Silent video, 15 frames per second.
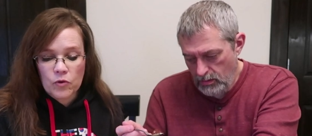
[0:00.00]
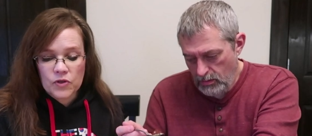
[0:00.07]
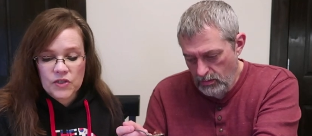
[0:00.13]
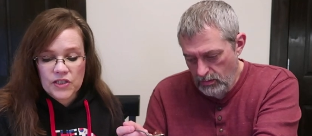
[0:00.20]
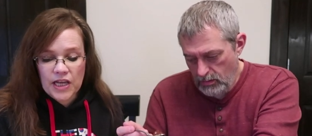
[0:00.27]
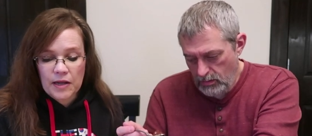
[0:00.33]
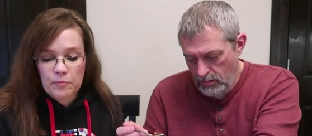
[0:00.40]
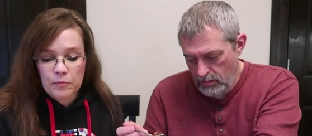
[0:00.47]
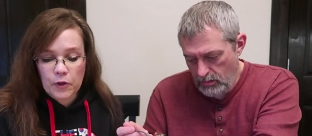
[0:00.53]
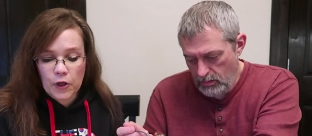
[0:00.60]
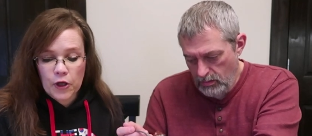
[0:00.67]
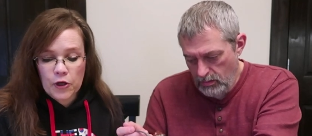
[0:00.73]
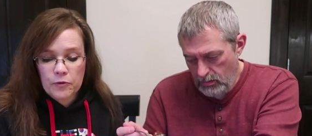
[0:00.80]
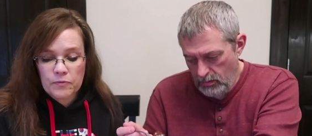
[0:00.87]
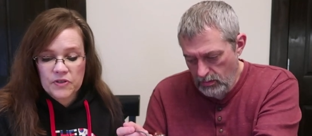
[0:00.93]
Speaker 1: will set
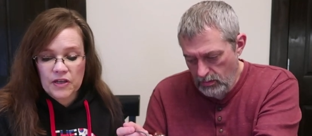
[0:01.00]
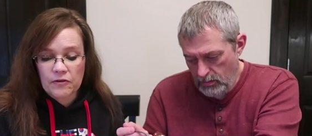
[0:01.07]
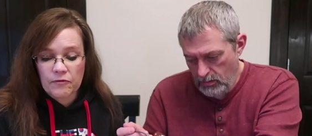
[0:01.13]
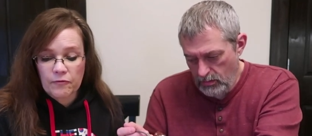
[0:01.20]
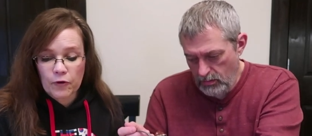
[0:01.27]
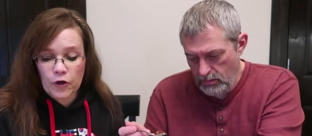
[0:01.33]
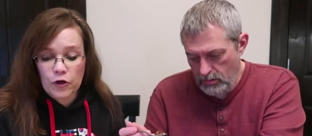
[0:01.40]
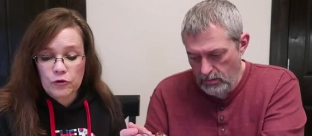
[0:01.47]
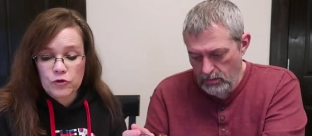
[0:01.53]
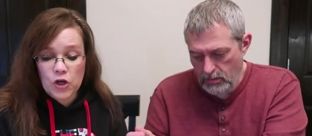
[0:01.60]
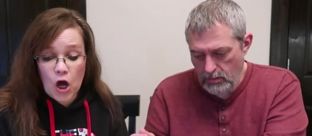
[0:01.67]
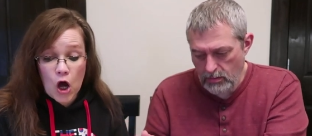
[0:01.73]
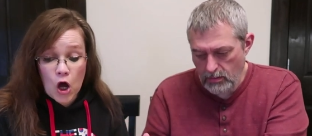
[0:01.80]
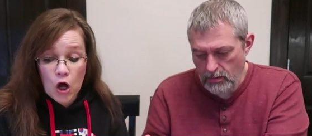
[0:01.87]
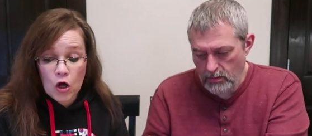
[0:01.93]
blooms and fruit
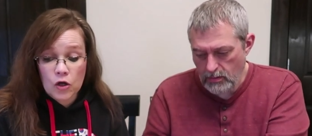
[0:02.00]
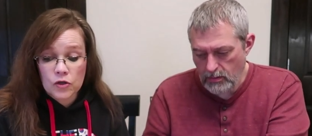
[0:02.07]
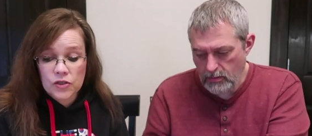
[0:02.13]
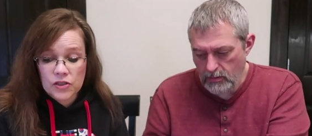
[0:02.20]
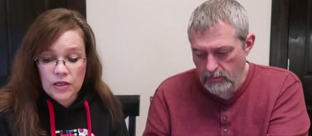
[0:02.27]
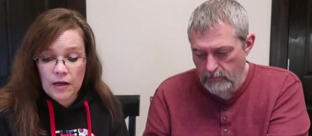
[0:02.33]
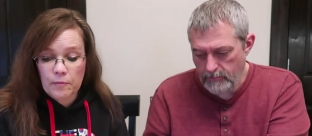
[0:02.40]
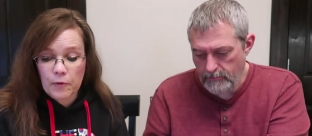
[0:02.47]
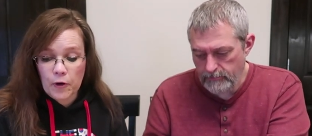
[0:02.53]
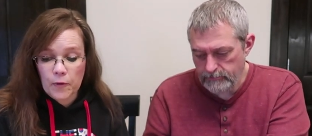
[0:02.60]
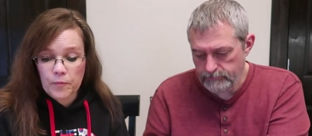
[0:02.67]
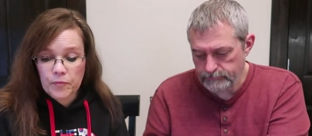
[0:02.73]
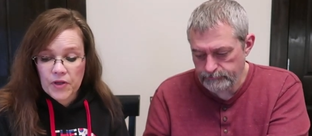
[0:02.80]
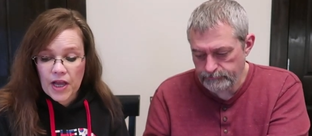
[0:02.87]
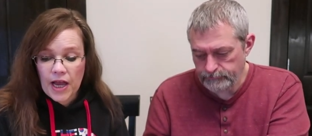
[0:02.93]
all
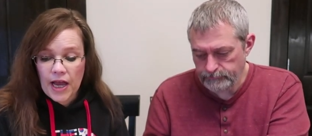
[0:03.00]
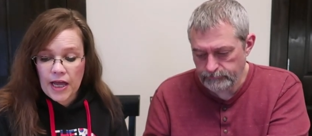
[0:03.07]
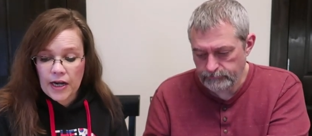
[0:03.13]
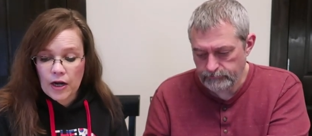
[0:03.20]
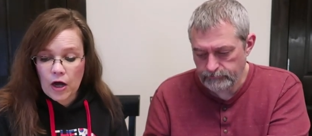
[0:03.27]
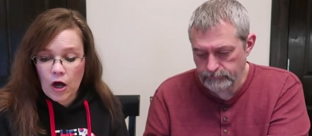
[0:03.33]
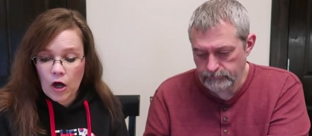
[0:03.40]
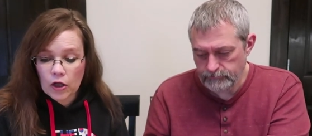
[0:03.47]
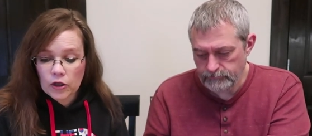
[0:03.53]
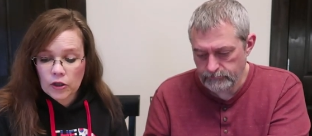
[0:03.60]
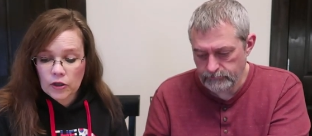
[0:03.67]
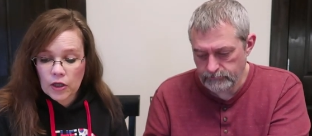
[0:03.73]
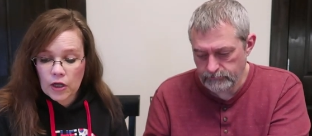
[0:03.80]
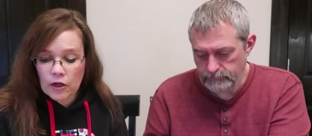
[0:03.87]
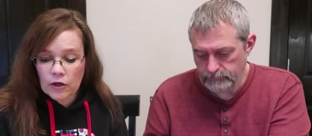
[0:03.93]
summer and all
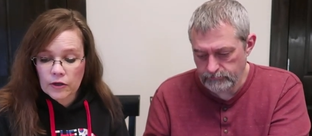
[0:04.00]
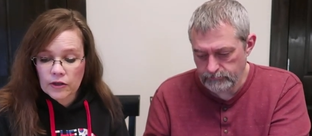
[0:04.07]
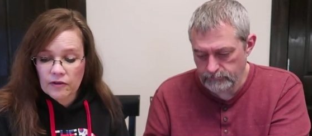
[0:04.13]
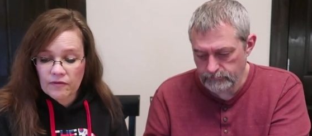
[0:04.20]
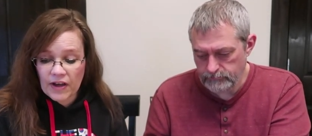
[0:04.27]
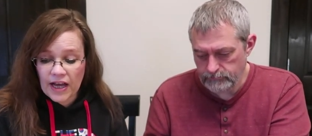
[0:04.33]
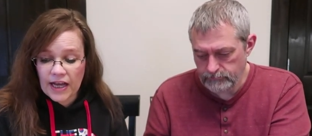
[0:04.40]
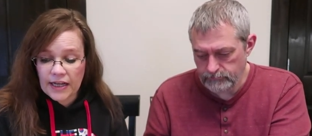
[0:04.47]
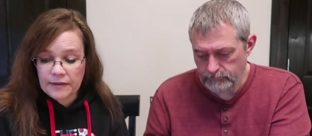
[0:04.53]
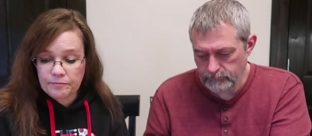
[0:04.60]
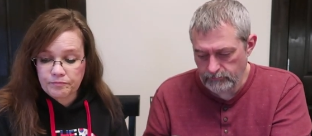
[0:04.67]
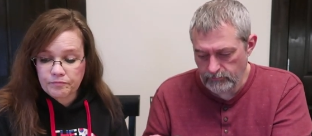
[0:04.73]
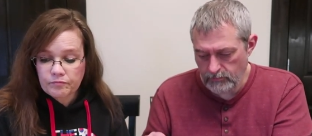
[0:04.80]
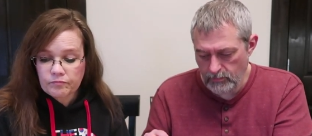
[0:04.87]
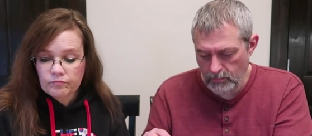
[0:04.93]
along the vine.